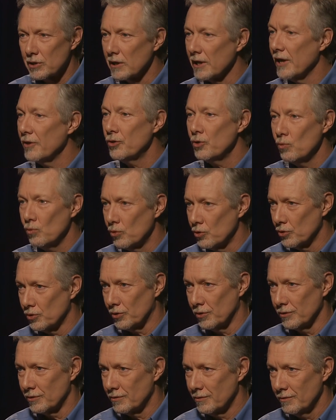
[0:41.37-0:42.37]
led the
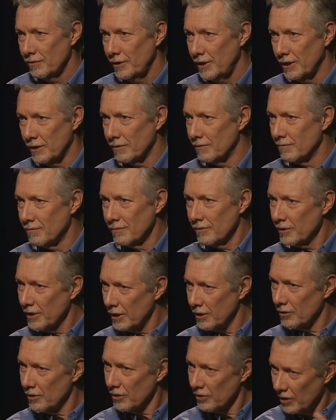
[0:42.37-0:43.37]
world in
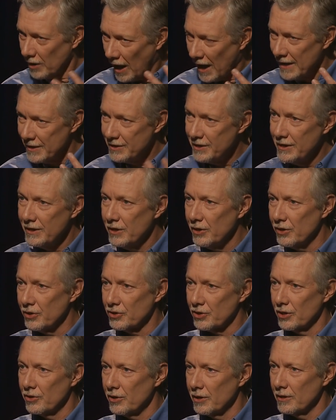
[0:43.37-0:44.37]
the
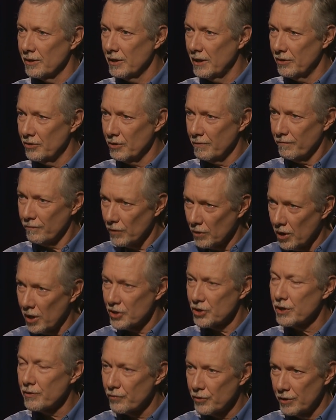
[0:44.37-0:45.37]
ideas and the
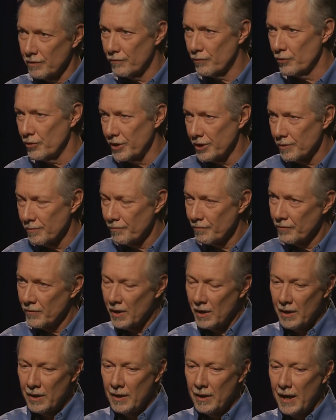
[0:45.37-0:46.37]
philosophy of freedom.
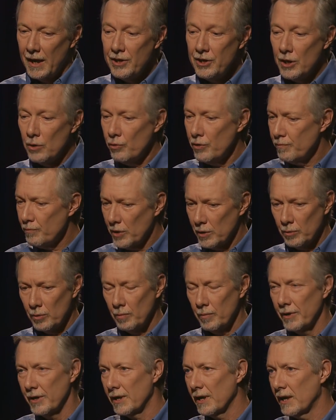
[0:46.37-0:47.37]
And yet we've
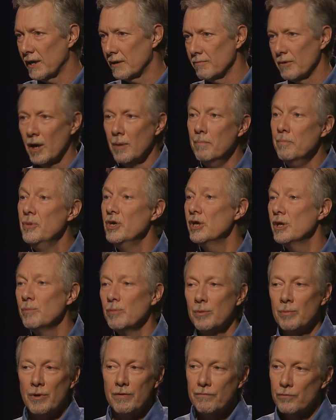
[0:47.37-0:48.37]
probably got a
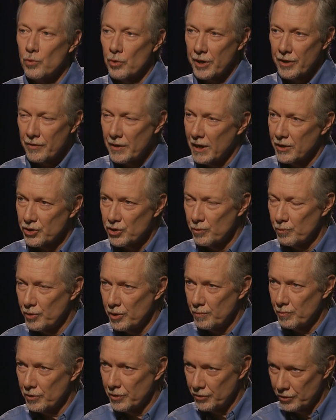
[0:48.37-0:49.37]
minimum of 40,000
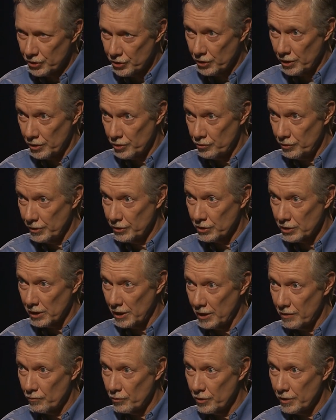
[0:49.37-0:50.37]
people in this country in
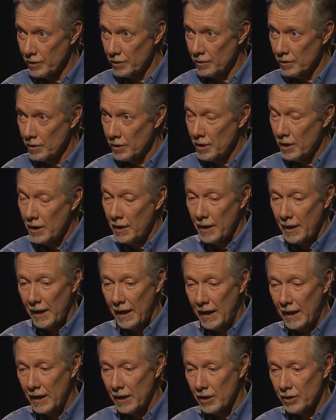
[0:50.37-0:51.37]
slavery.
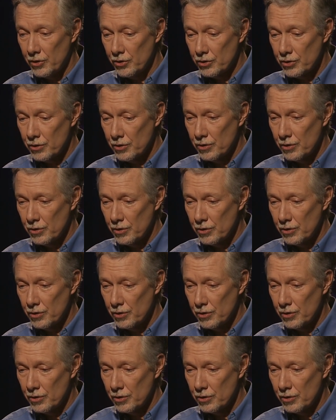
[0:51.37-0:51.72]
And